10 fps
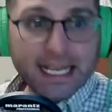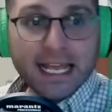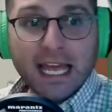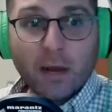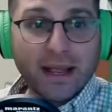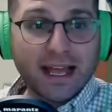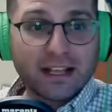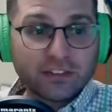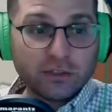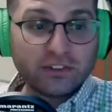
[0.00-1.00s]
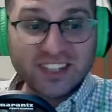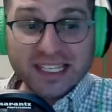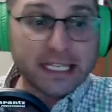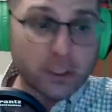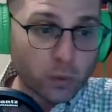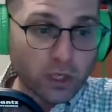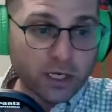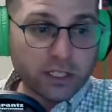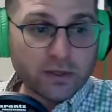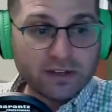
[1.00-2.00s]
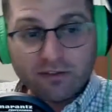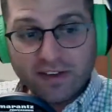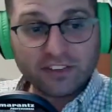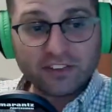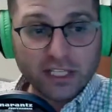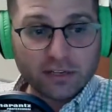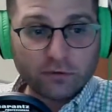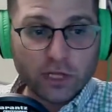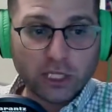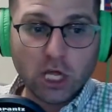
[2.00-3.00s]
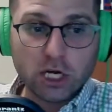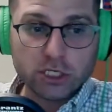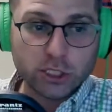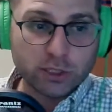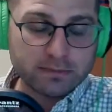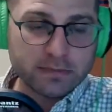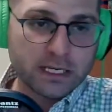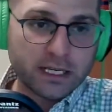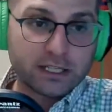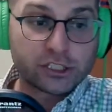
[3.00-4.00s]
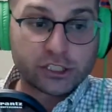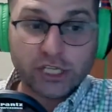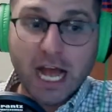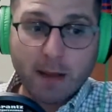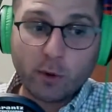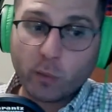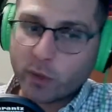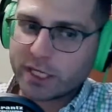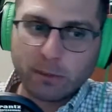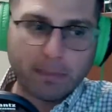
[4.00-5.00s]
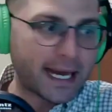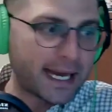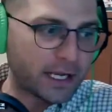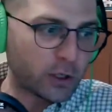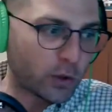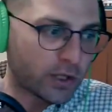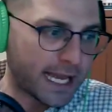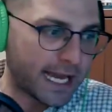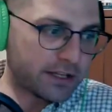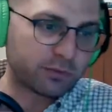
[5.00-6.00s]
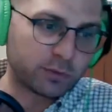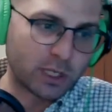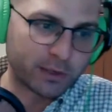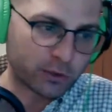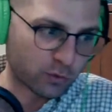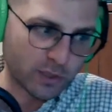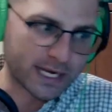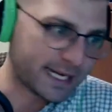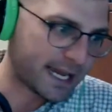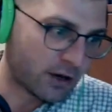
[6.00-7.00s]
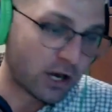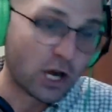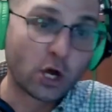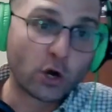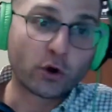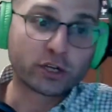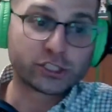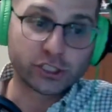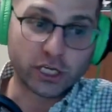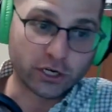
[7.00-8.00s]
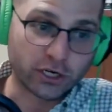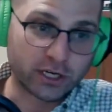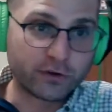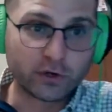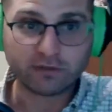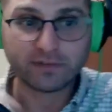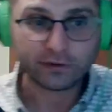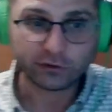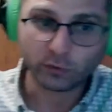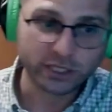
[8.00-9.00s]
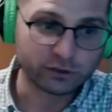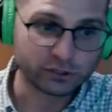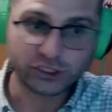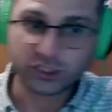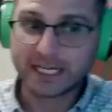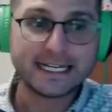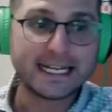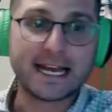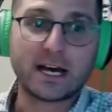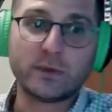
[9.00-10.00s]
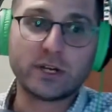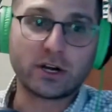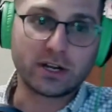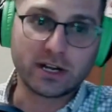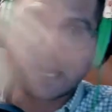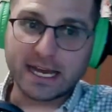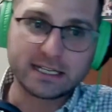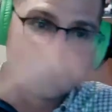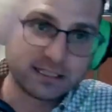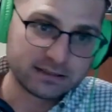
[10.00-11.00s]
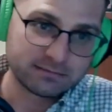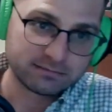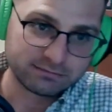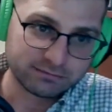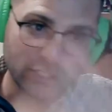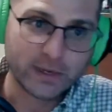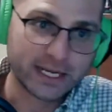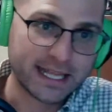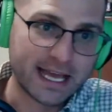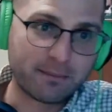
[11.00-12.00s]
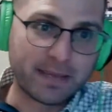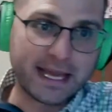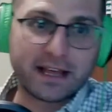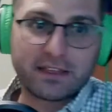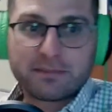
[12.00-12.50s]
And we ask you, seed, what are you investing in for the long term? Shop, what are you buying at this moment right now? Or shutter, if you're an investor, what are you shutting down? We are not going in that path.